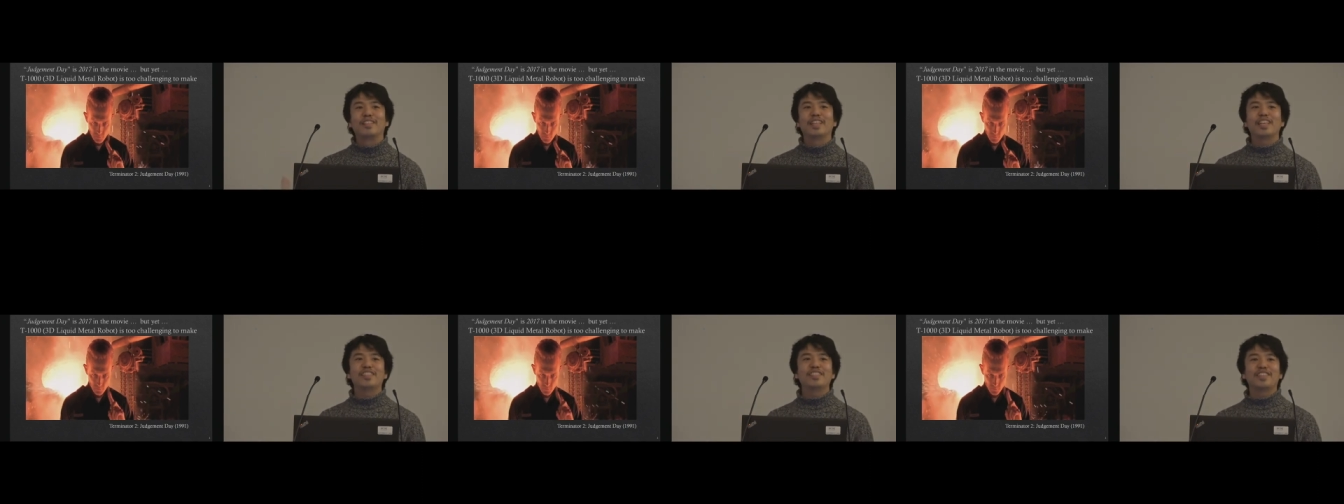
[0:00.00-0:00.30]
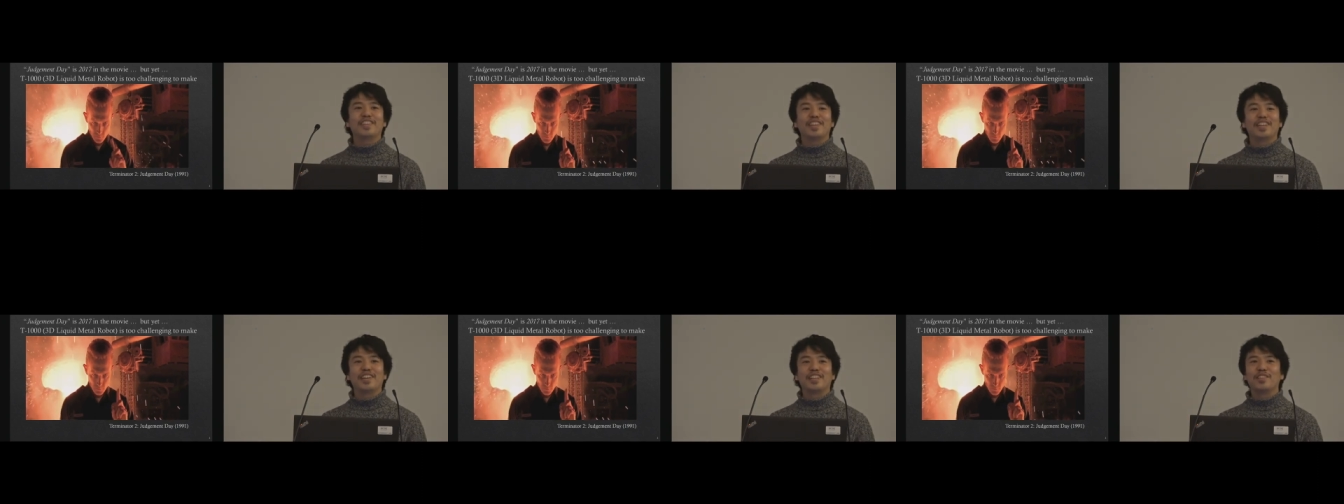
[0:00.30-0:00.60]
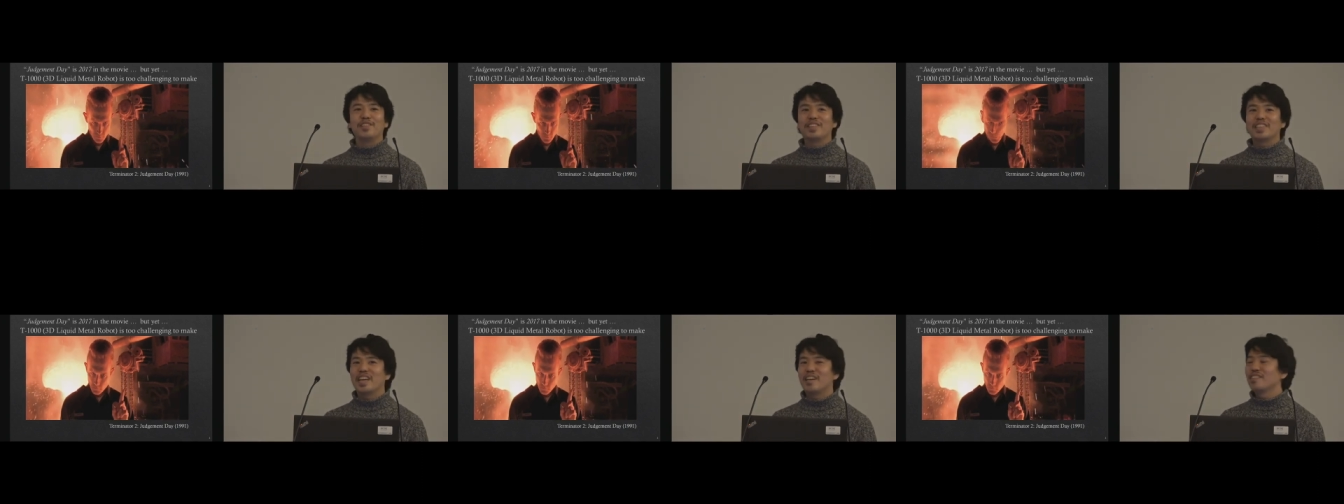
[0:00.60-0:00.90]
this year,
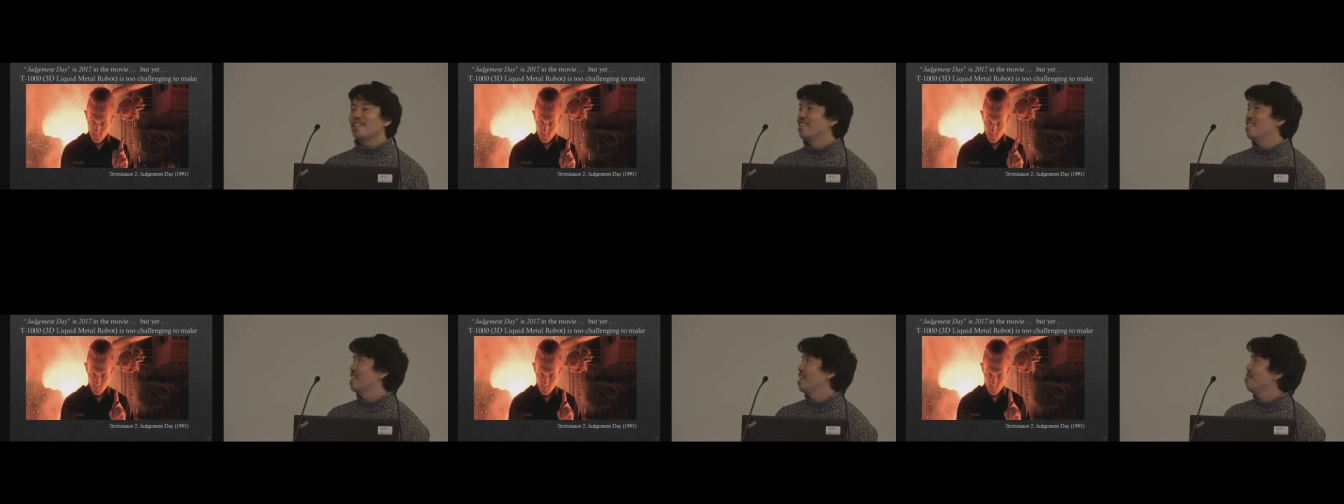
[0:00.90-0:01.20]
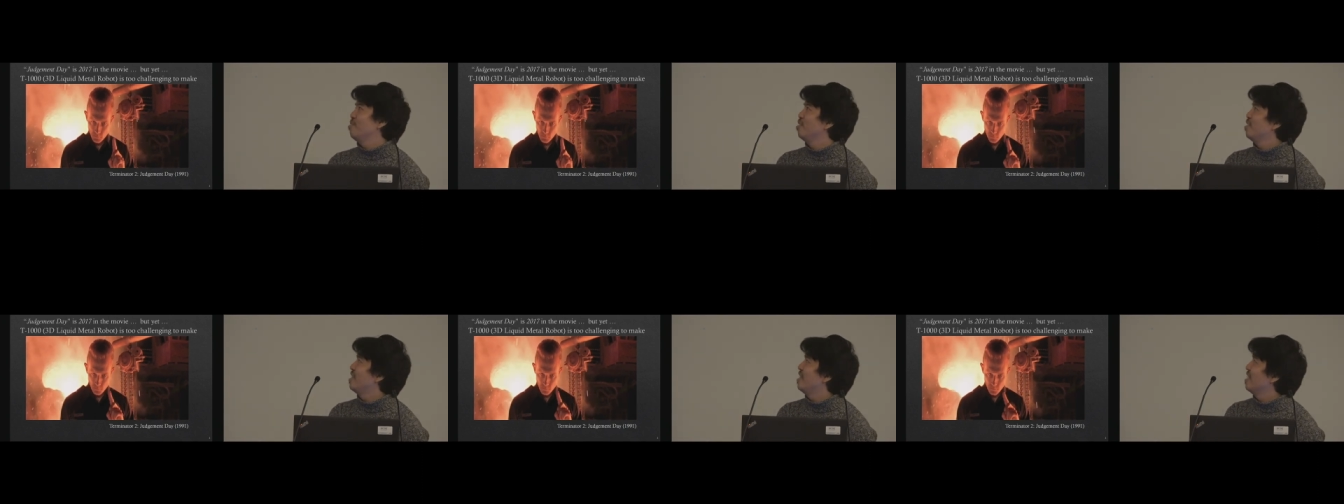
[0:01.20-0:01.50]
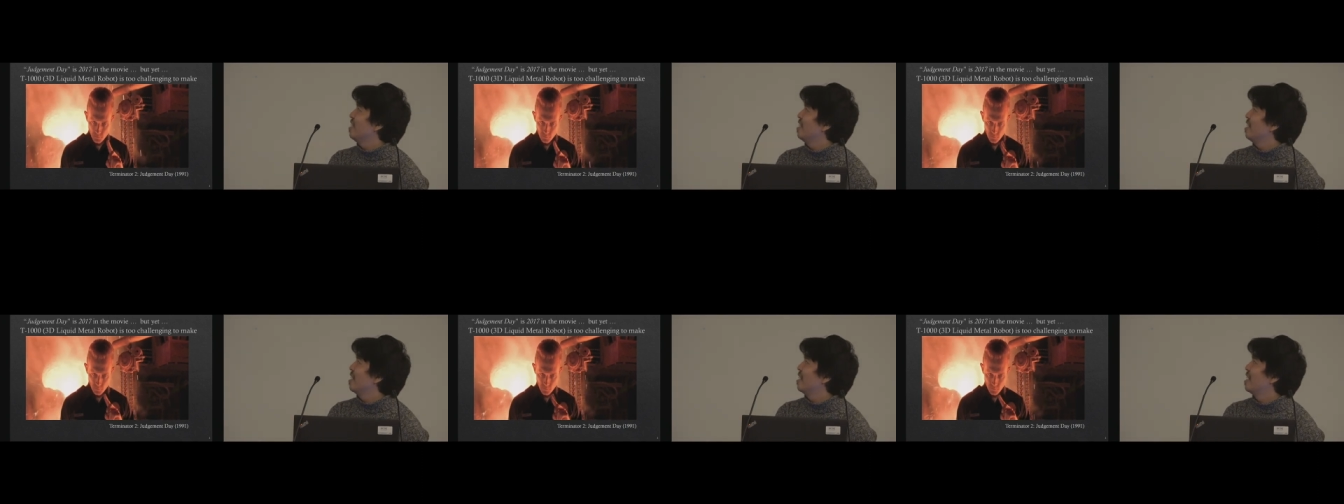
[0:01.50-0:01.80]

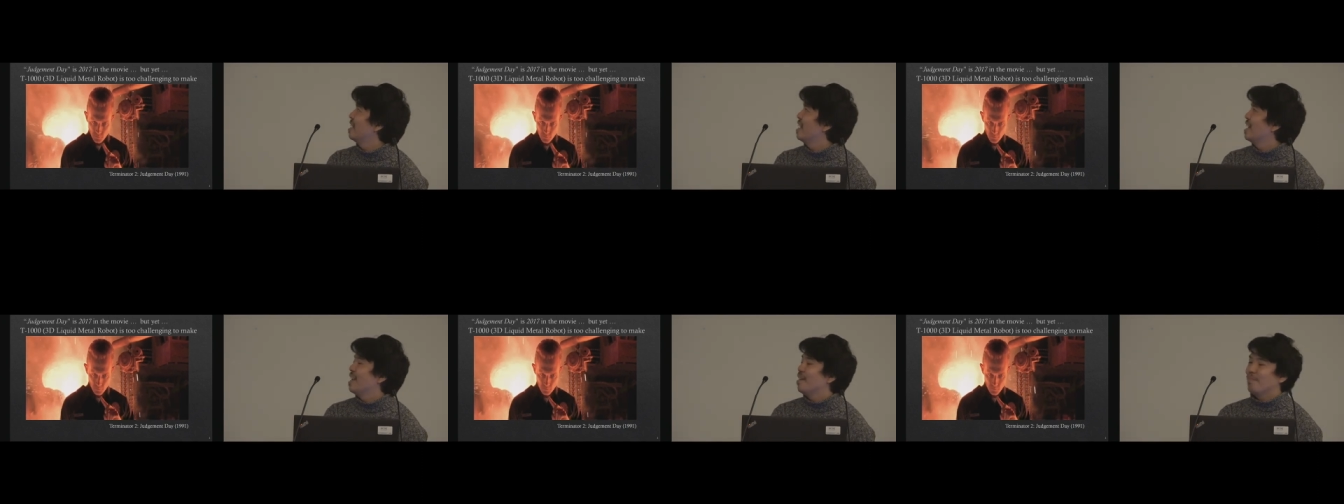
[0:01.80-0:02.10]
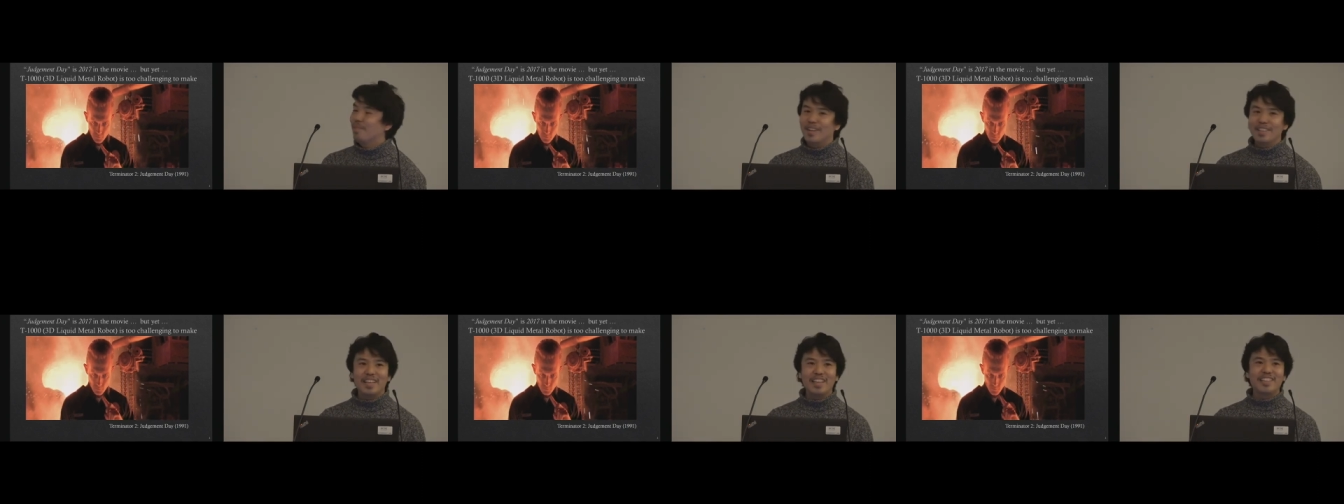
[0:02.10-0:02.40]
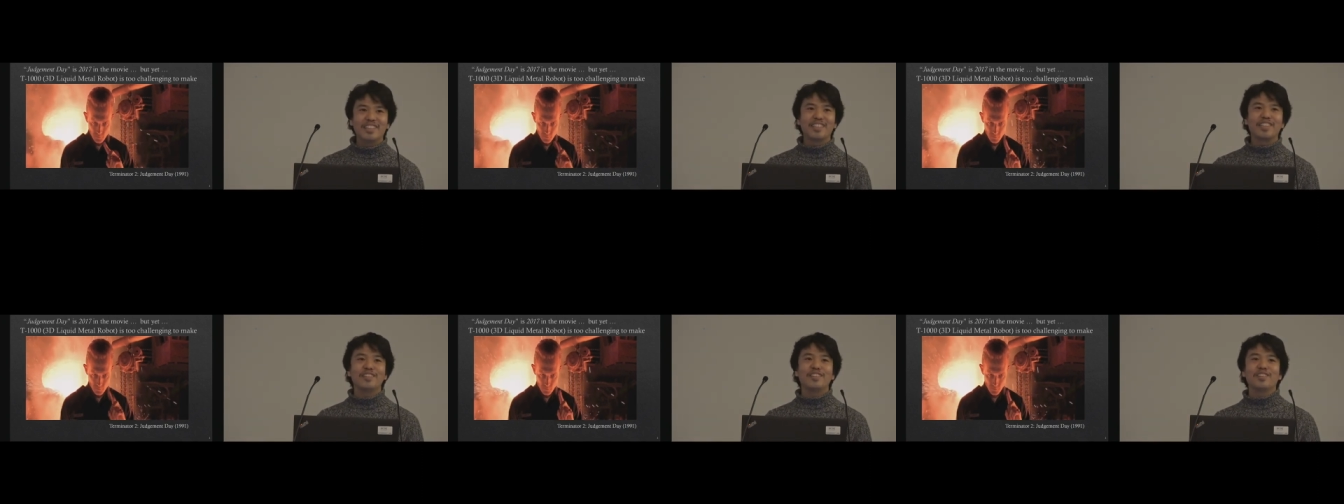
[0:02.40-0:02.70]
2017, but
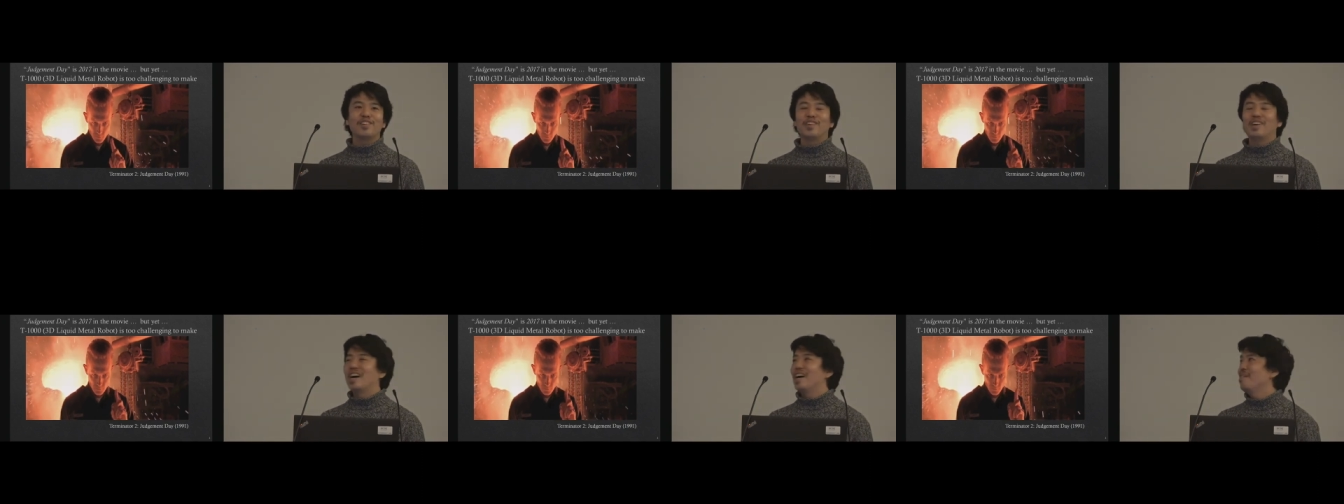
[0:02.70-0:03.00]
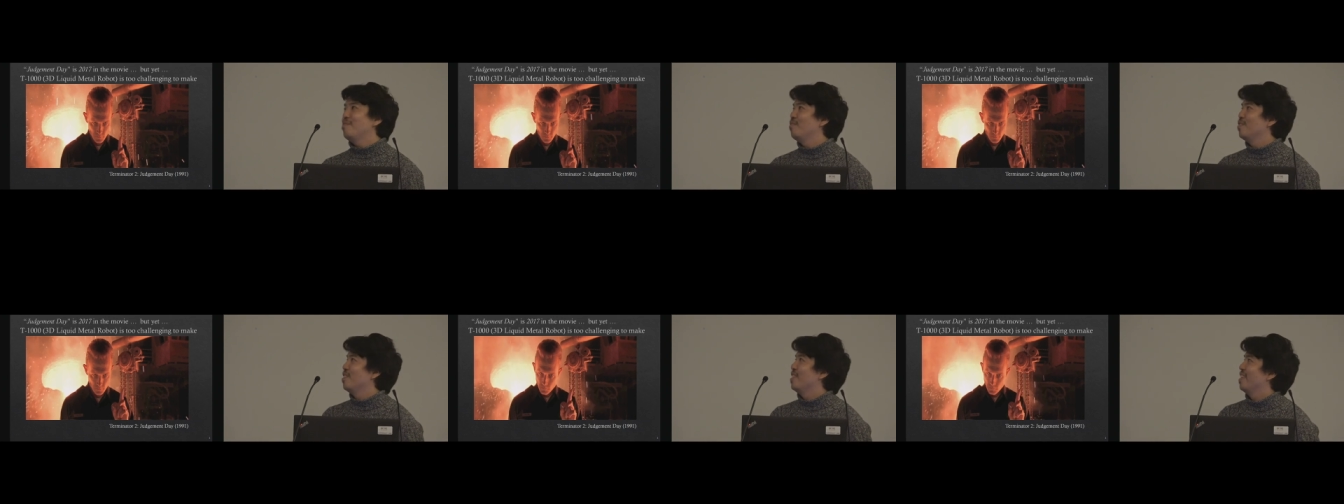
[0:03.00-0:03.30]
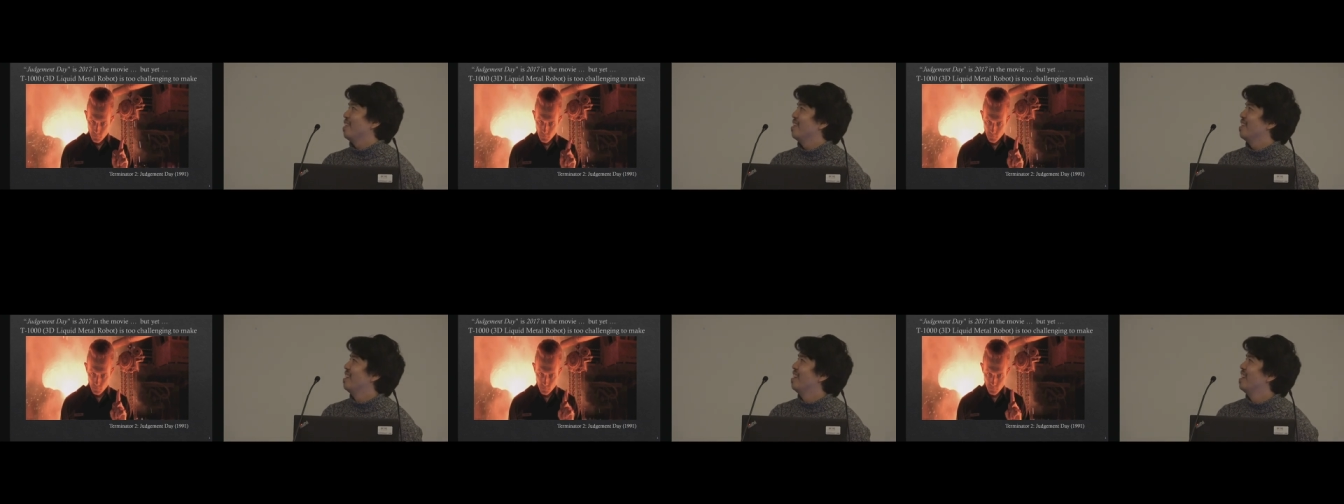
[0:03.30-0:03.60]
it's still not
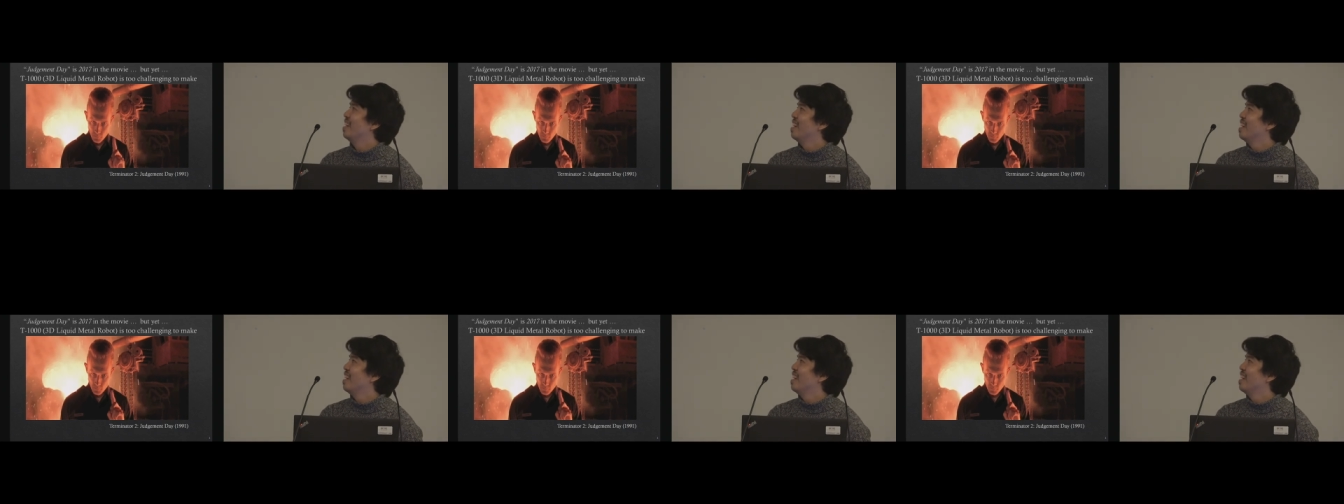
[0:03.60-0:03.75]
happening.